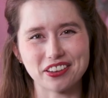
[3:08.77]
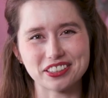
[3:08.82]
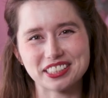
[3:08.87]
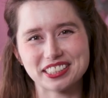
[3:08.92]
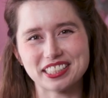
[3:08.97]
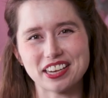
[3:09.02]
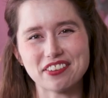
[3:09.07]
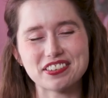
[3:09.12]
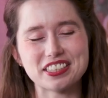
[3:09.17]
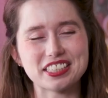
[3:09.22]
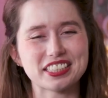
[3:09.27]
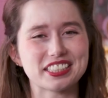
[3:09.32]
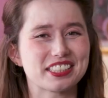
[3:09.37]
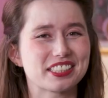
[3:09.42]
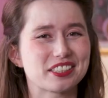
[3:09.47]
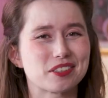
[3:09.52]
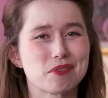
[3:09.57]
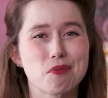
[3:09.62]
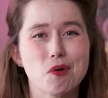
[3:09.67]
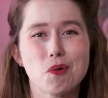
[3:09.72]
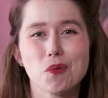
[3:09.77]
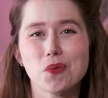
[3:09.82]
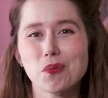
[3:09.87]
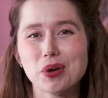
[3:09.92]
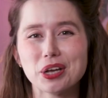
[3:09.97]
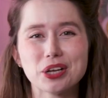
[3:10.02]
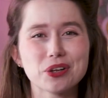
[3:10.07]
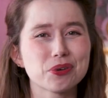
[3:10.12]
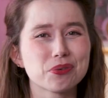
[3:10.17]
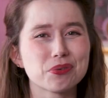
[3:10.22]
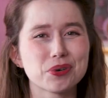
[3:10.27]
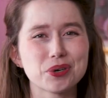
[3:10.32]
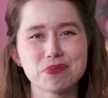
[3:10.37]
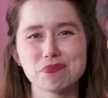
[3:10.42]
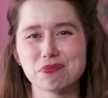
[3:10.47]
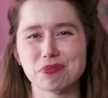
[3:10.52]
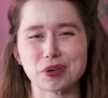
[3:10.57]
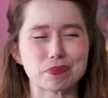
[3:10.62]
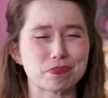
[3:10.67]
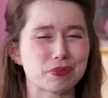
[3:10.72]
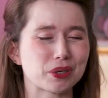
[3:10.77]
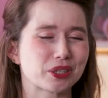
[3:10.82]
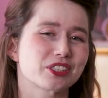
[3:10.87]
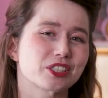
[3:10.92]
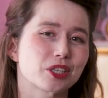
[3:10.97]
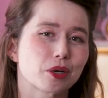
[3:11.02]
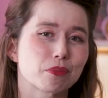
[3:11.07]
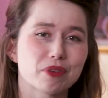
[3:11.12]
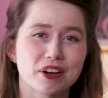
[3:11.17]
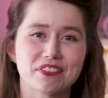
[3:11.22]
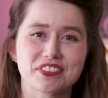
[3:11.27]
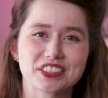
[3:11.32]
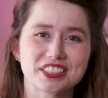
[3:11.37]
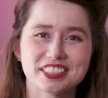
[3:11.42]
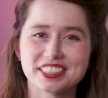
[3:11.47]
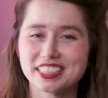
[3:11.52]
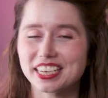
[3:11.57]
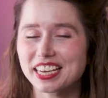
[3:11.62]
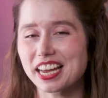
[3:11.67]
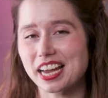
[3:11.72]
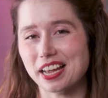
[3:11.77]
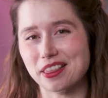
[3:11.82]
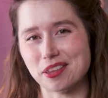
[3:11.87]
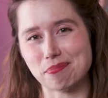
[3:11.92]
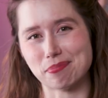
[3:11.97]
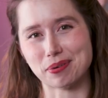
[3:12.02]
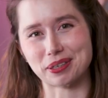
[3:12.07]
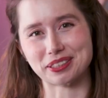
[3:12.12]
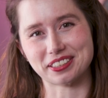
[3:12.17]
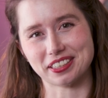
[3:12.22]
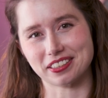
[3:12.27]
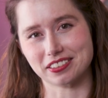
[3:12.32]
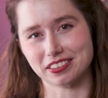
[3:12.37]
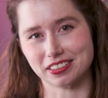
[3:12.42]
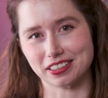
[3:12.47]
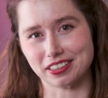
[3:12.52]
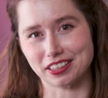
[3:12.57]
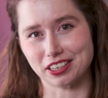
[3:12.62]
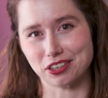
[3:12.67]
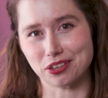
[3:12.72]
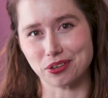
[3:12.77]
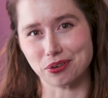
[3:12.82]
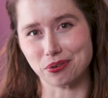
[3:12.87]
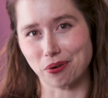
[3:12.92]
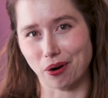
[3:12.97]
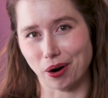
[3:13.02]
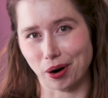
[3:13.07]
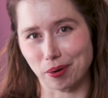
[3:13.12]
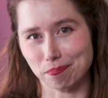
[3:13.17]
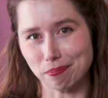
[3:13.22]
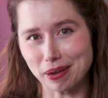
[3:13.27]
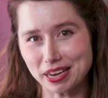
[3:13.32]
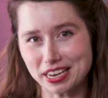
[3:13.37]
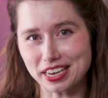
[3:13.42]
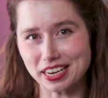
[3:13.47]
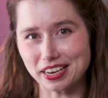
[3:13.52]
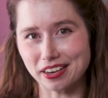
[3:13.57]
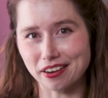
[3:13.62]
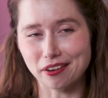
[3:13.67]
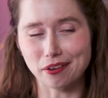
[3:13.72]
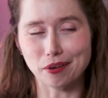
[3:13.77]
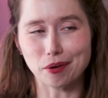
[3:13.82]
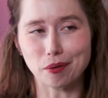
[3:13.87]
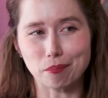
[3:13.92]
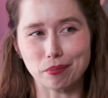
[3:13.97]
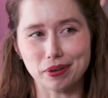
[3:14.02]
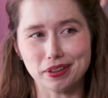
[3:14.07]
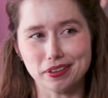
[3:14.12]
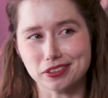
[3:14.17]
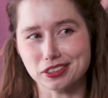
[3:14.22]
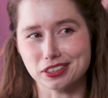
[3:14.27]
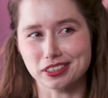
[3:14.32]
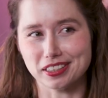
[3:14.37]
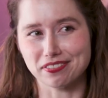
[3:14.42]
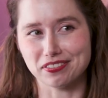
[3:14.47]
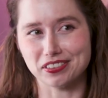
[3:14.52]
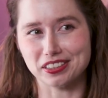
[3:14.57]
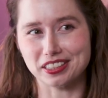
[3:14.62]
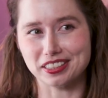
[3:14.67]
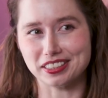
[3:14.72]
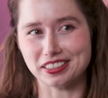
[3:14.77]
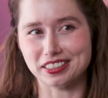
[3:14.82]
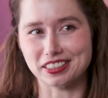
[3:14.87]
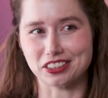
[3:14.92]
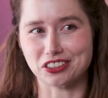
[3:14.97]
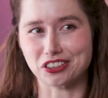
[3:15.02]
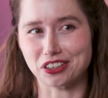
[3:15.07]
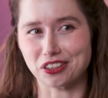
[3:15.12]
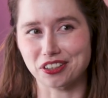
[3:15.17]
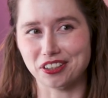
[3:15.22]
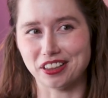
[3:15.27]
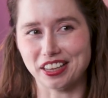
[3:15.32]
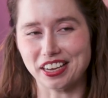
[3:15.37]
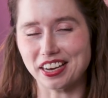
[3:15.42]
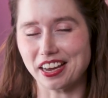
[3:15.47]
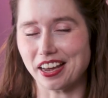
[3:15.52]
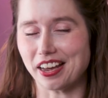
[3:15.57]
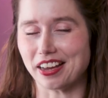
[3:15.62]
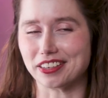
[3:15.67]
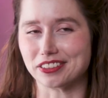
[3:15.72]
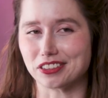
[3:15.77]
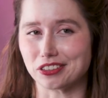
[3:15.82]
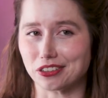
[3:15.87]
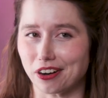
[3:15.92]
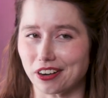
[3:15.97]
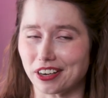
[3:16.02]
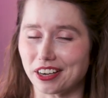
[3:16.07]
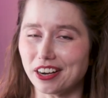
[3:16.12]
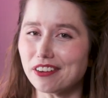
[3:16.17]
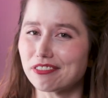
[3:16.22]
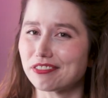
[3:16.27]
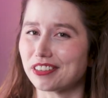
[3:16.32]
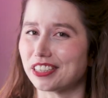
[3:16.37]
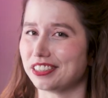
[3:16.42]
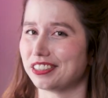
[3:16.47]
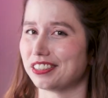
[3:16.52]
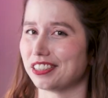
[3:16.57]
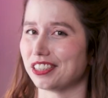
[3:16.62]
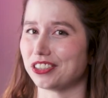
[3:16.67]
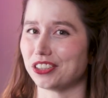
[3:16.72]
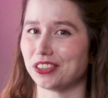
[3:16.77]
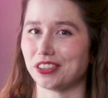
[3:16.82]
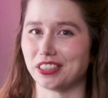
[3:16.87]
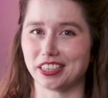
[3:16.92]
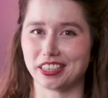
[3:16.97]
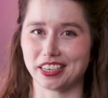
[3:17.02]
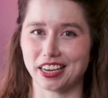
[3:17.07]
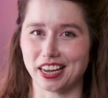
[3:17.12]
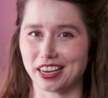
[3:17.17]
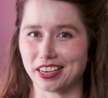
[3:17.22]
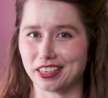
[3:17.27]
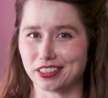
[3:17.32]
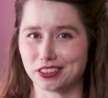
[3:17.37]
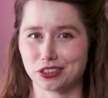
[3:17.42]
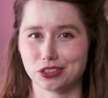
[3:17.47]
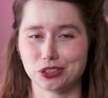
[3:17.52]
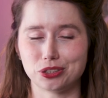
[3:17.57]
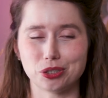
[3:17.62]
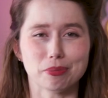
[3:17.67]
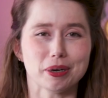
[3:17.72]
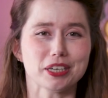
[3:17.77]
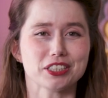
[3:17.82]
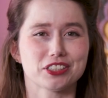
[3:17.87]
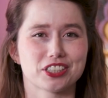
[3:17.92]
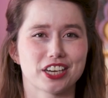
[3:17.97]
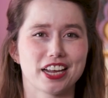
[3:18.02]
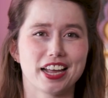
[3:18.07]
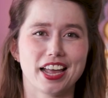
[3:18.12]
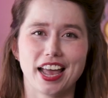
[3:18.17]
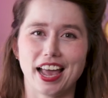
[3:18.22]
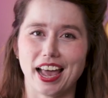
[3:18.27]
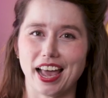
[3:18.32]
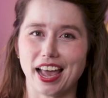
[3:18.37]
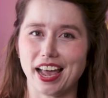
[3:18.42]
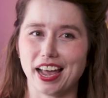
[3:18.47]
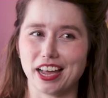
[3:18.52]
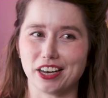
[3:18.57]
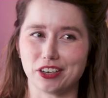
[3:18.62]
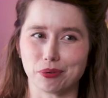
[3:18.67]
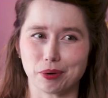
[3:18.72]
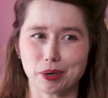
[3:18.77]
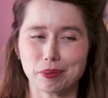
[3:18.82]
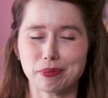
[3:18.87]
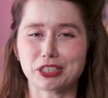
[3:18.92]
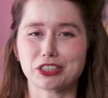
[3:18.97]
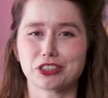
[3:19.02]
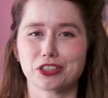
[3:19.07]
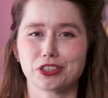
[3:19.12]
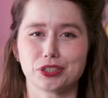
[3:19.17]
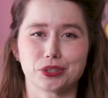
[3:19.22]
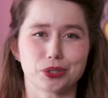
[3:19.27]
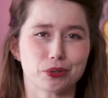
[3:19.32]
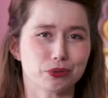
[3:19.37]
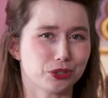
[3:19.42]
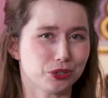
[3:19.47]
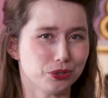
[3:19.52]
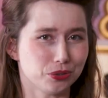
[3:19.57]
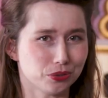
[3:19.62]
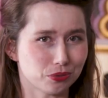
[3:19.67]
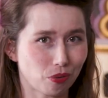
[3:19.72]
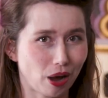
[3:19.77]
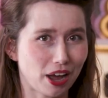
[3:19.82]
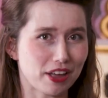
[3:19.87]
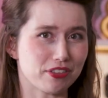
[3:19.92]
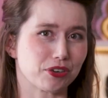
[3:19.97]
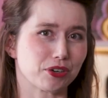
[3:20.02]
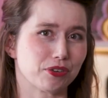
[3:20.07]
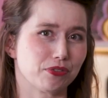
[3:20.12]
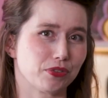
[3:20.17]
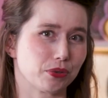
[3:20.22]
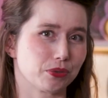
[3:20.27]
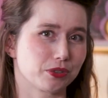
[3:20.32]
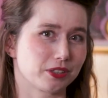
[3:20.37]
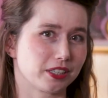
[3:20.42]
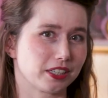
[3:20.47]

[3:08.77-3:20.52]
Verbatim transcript: There's definitely some wiggle room for personal preference and the precise thing that you are making, but there's definitely such a thing as not enough and such a thing as too much, and you want to make sure you don't do either of those